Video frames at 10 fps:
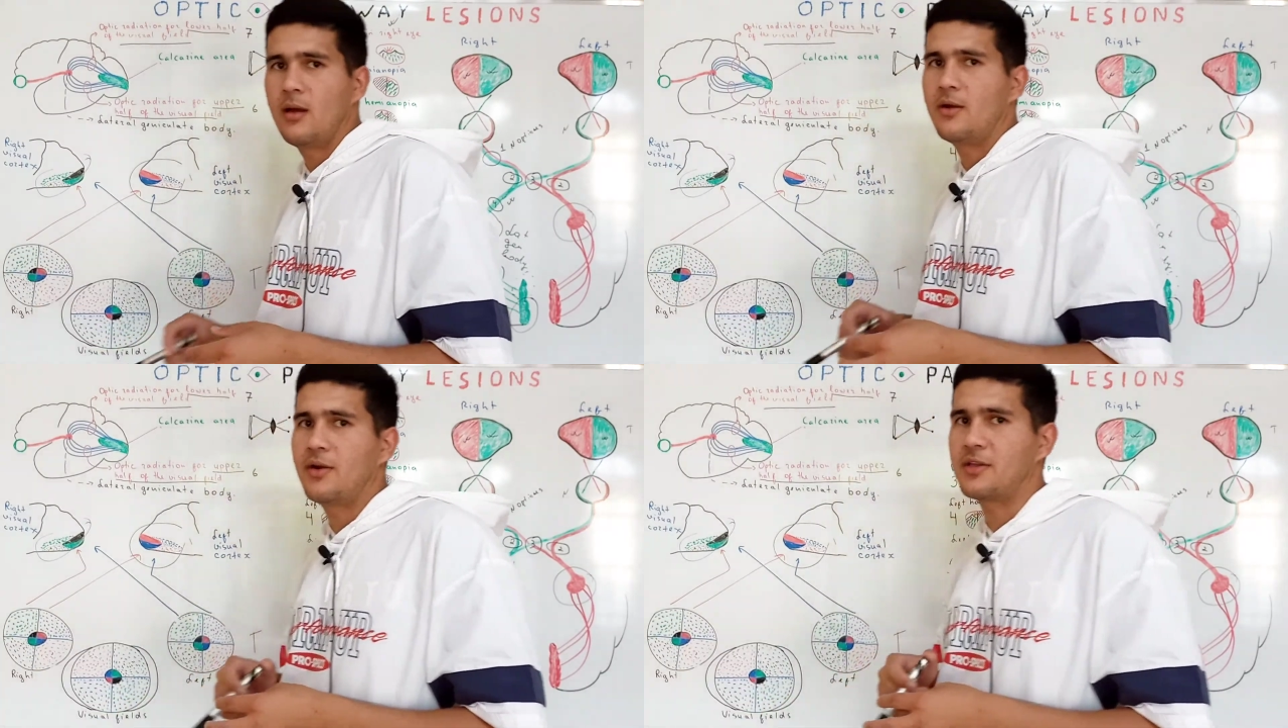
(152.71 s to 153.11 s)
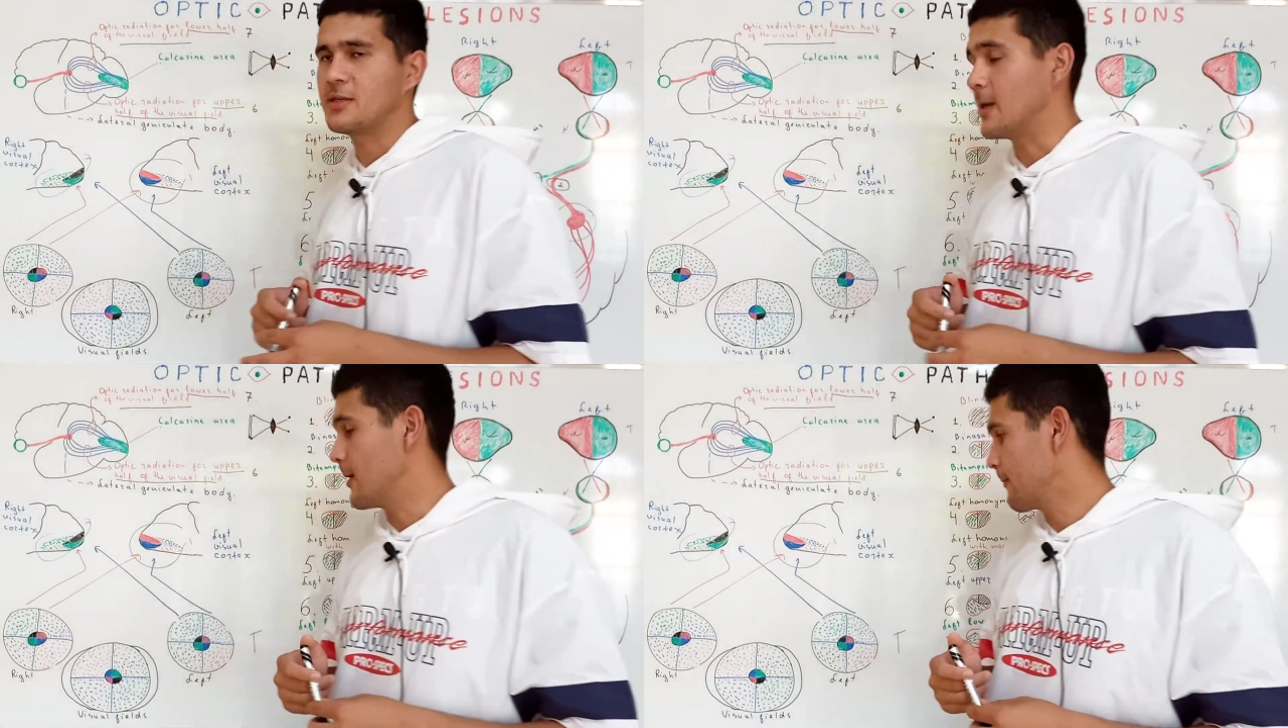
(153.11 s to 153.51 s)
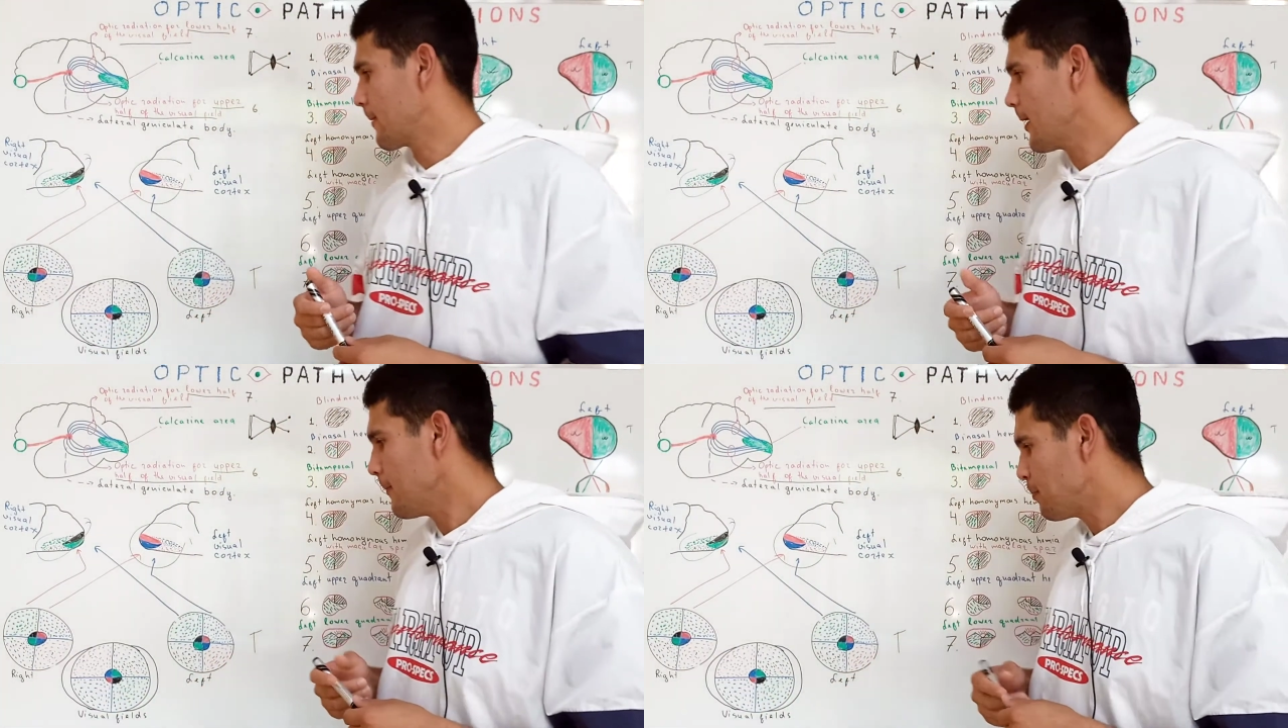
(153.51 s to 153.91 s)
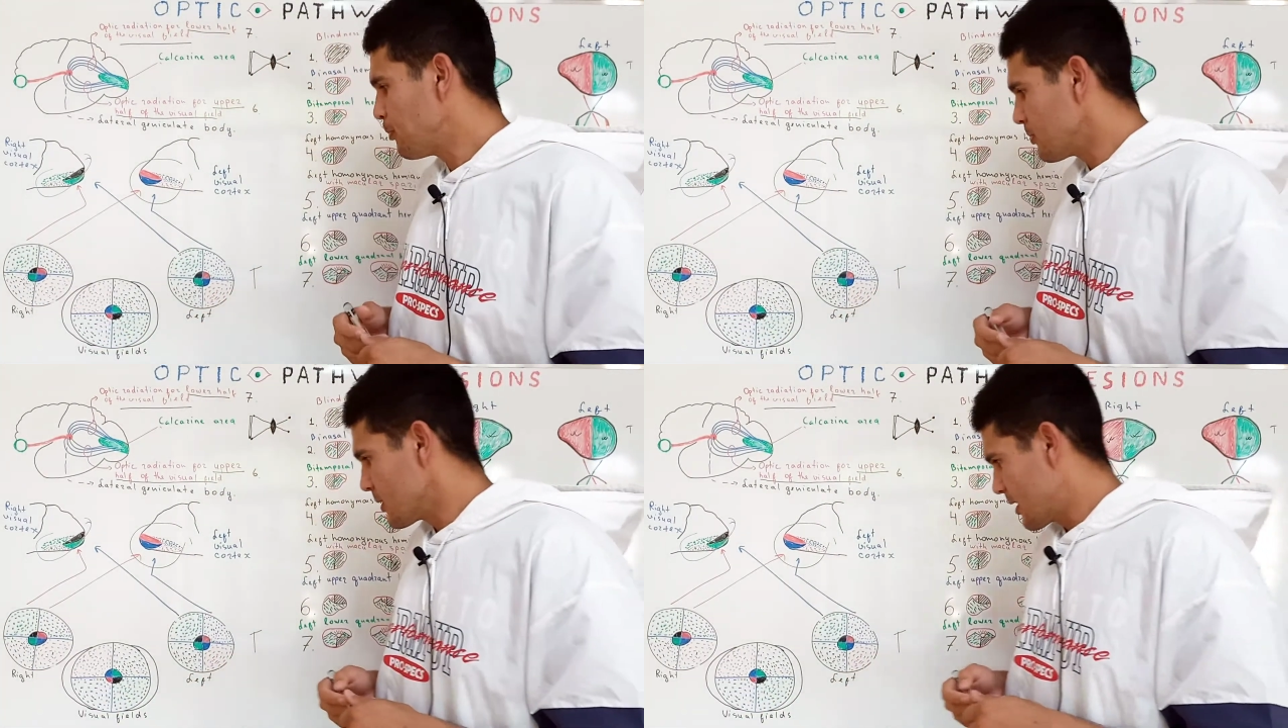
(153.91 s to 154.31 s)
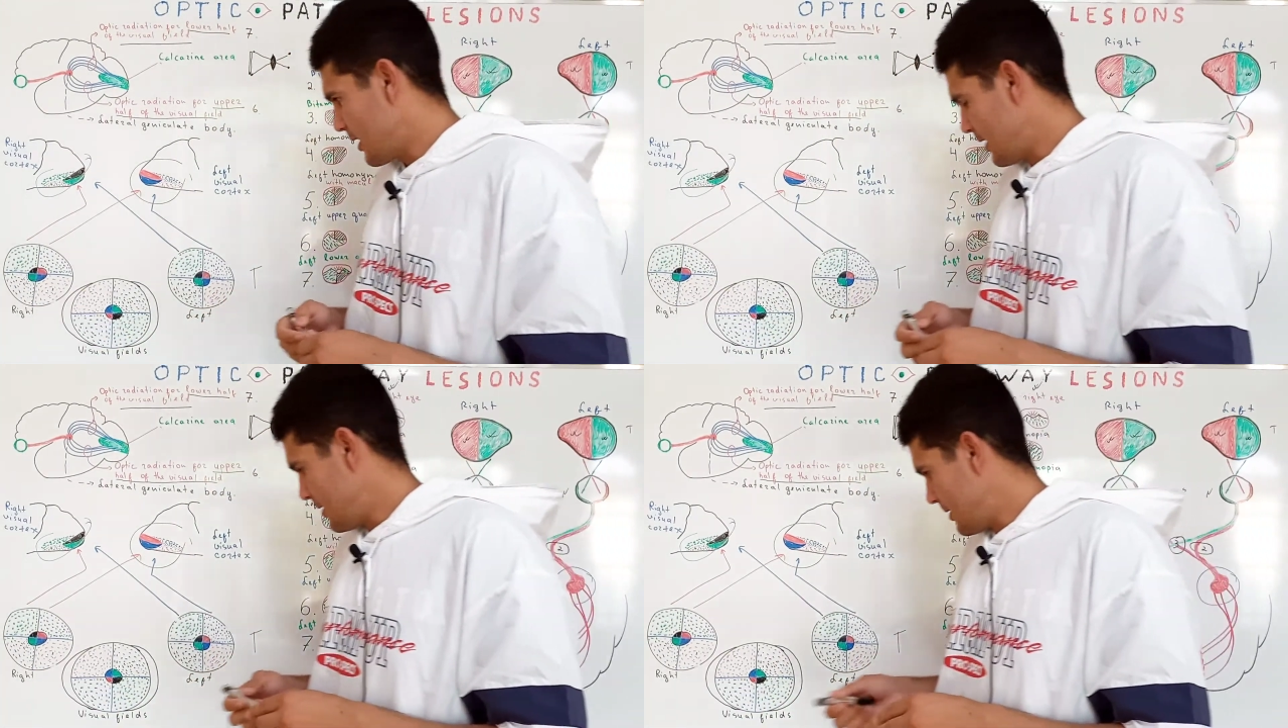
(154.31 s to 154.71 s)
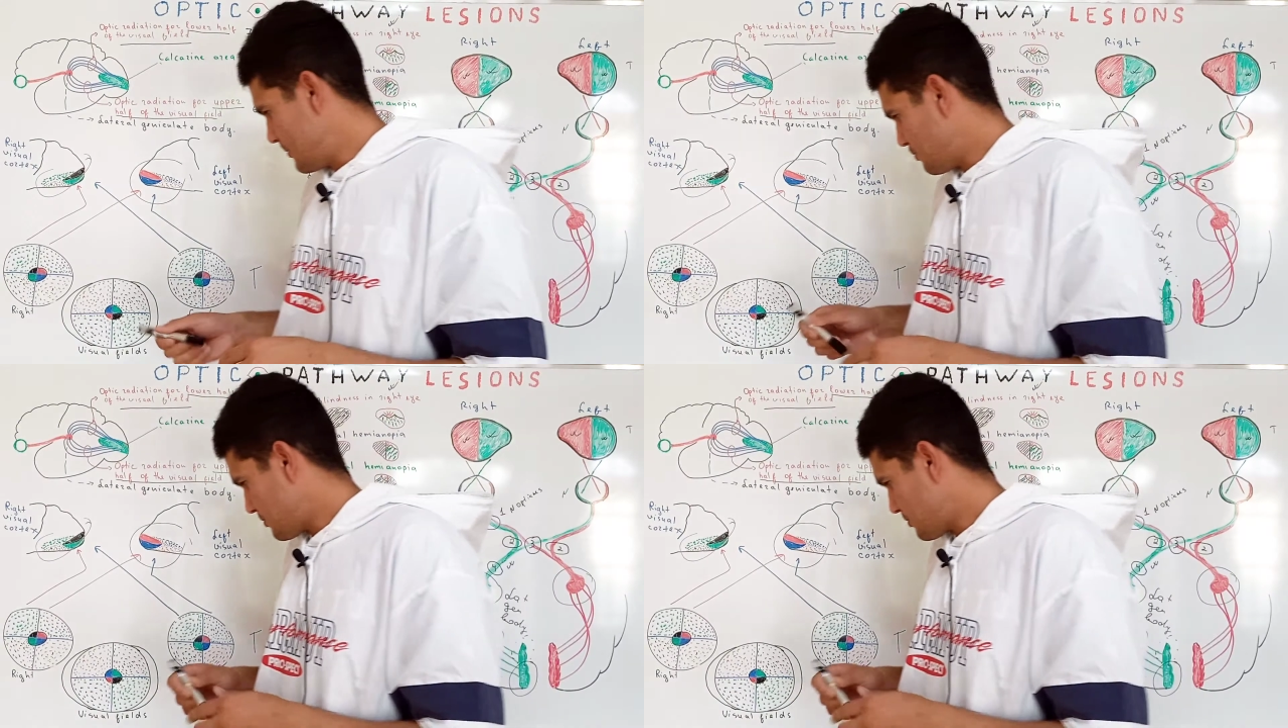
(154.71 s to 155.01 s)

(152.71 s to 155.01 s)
retina. Okay, and